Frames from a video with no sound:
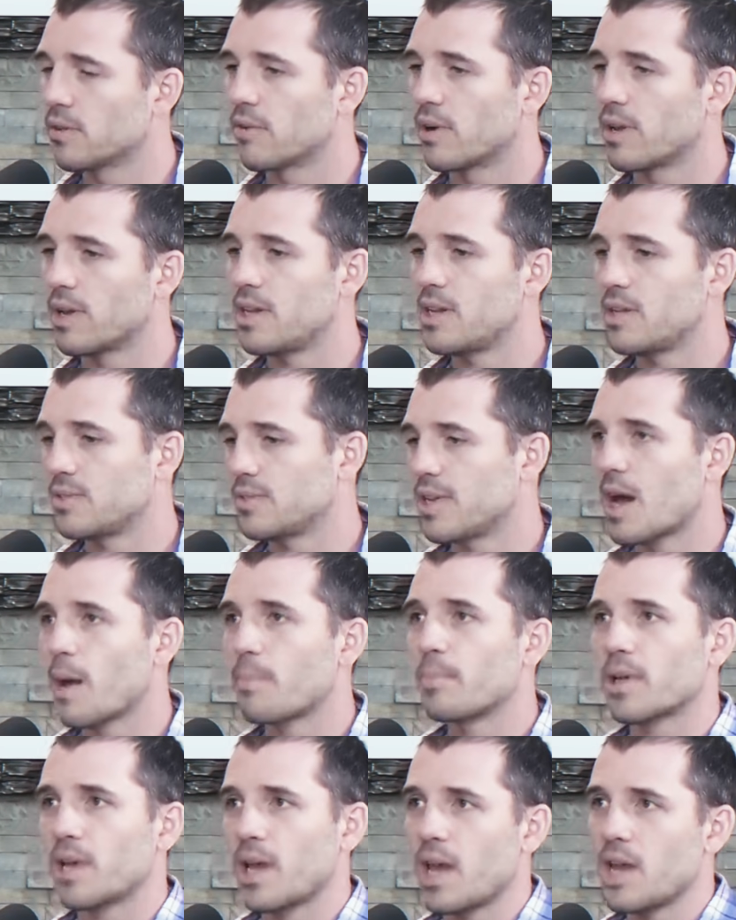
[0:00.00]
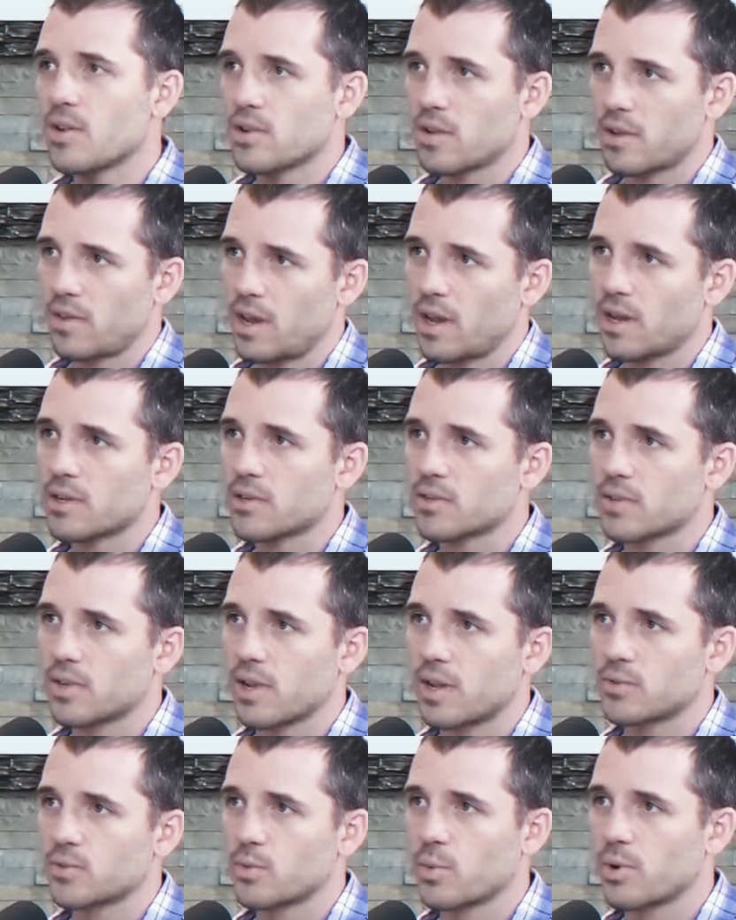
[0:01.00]
Right? It is the application of the
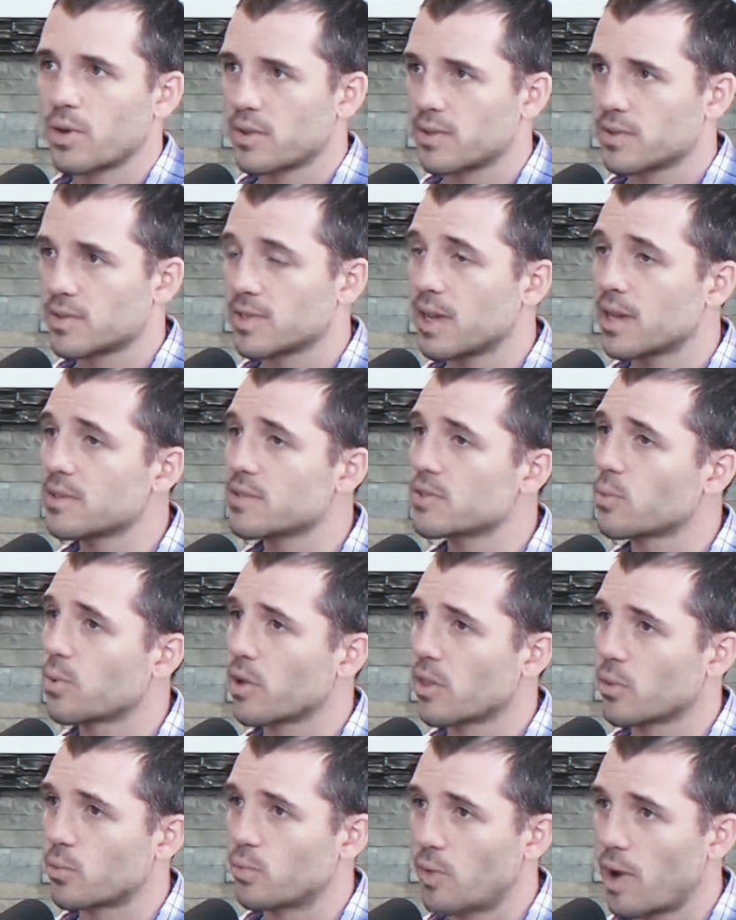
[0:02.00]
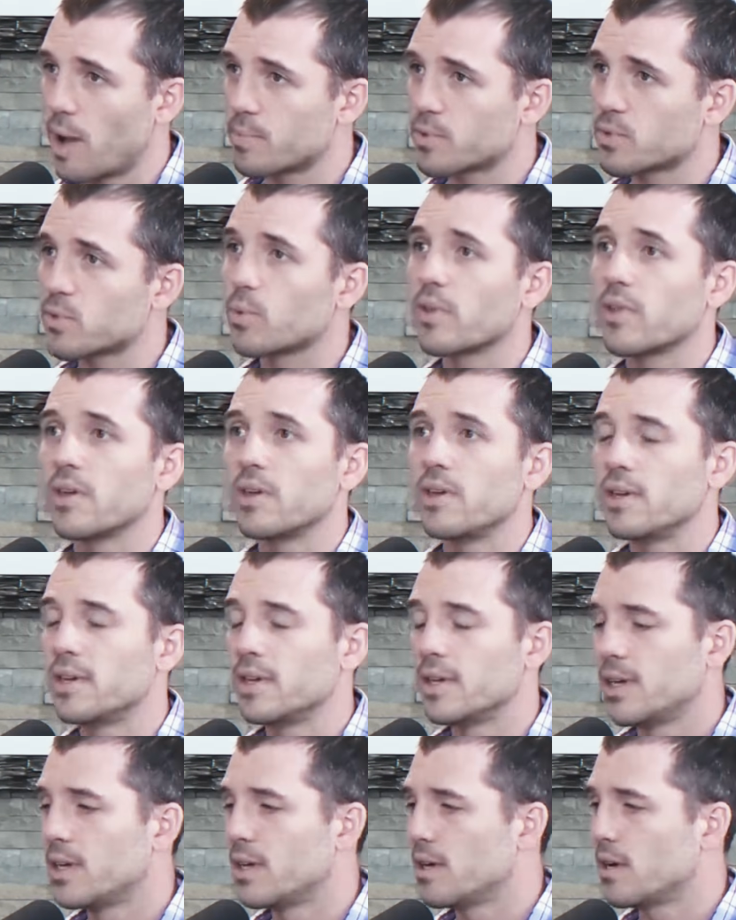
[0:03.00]
exercise. What are the sets? What are the reps? What are the
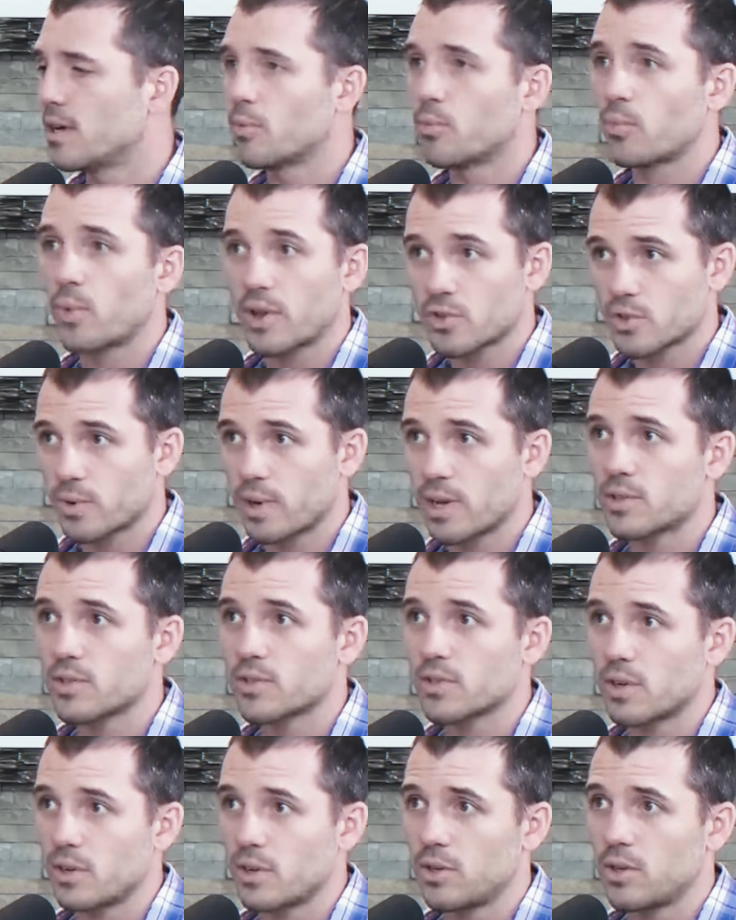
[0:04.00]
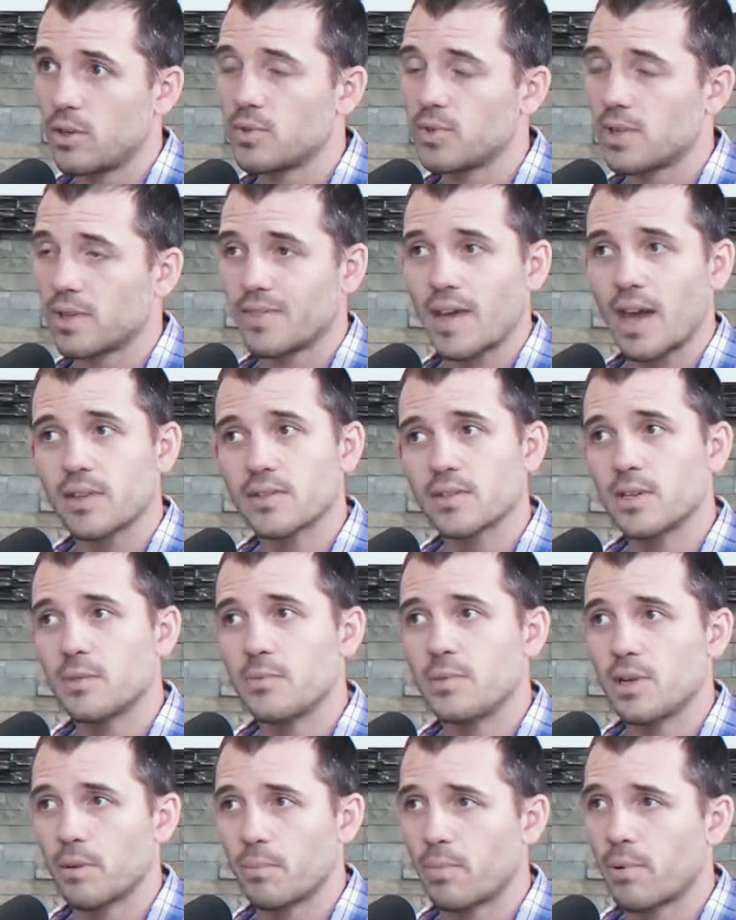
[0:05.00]
rest ranges that you're using? That's going to
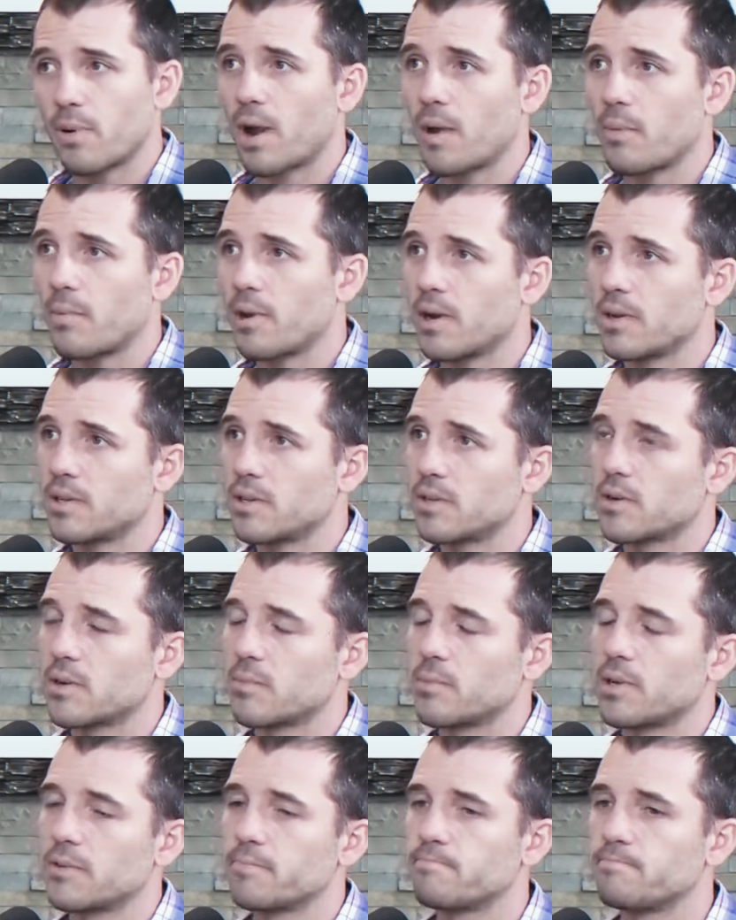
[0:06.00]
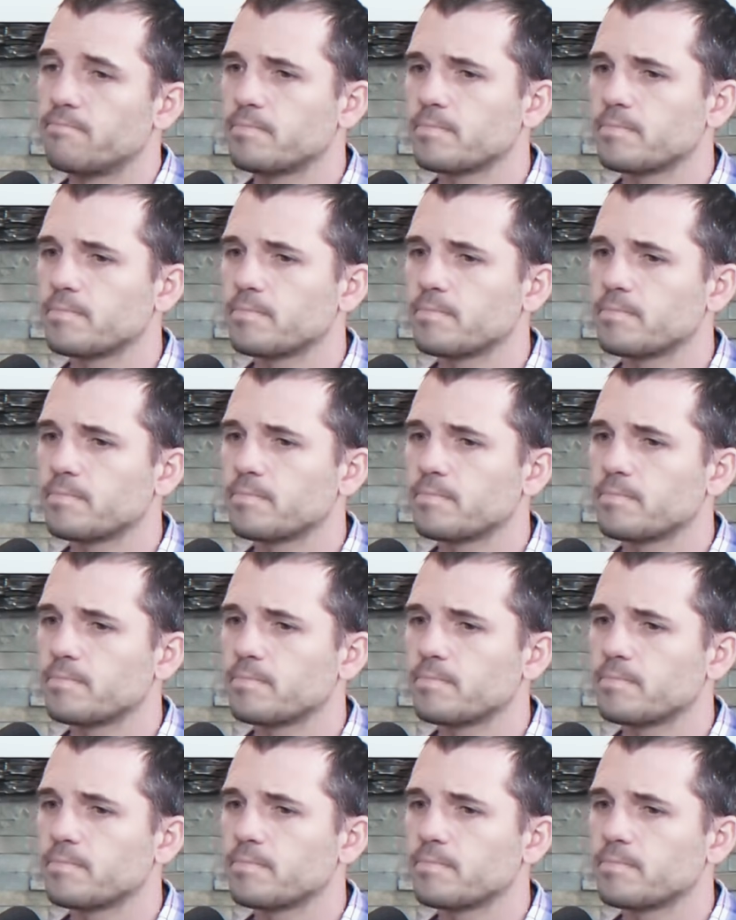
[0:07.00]
be your primary determinant.